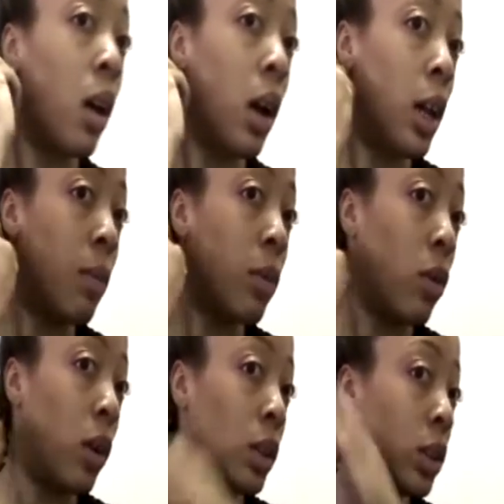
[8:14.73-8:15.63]
And I'm
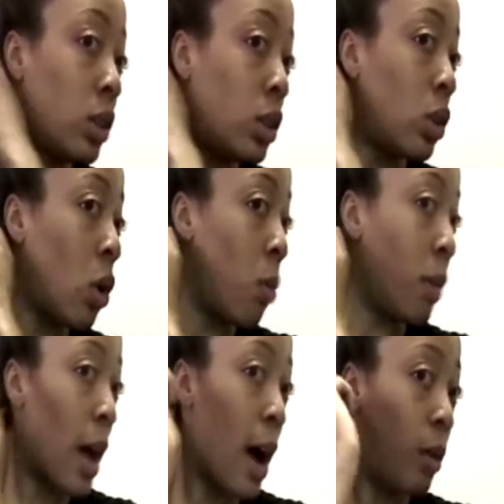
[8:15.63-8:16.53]
going to just comb
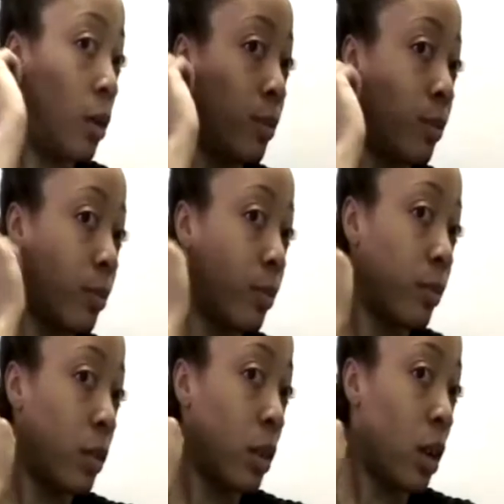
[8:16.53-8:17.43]
it out.
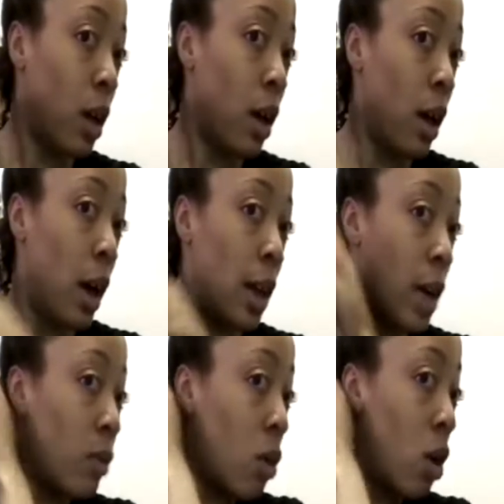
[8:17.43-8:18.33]
And
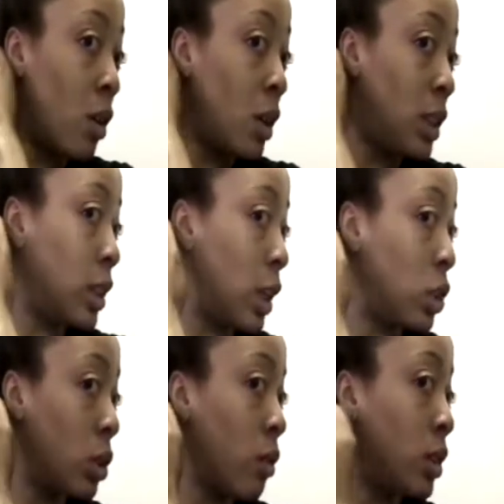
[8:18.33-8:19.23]
I've already
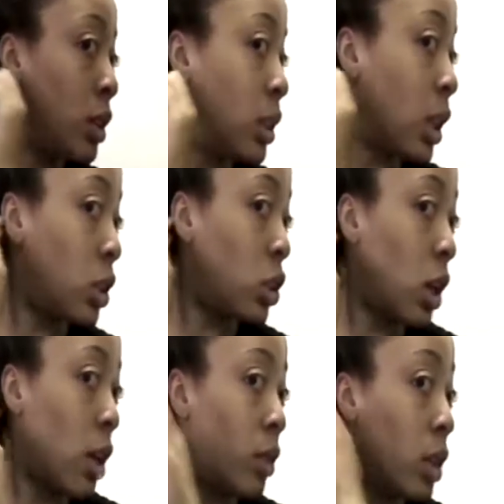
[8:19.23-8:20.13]
sectioned off this section
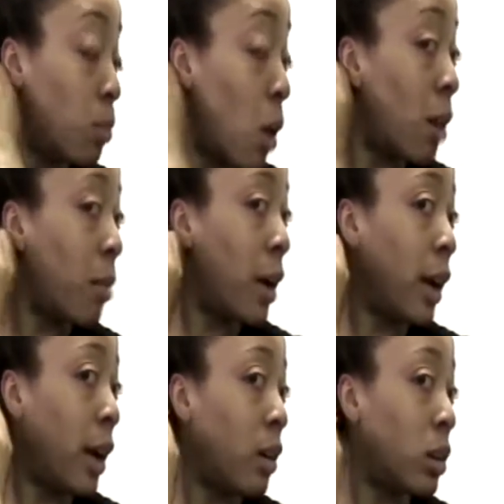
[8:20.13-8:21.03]
of this part of my
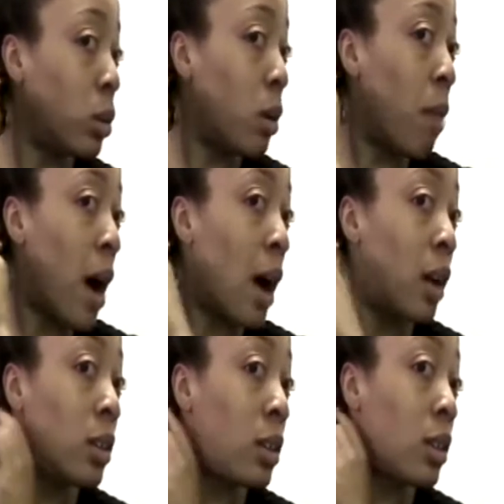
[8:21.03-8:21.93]
hair into a
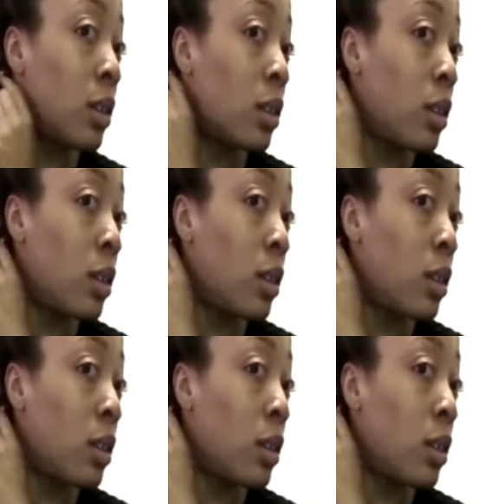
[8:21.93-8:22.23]
box.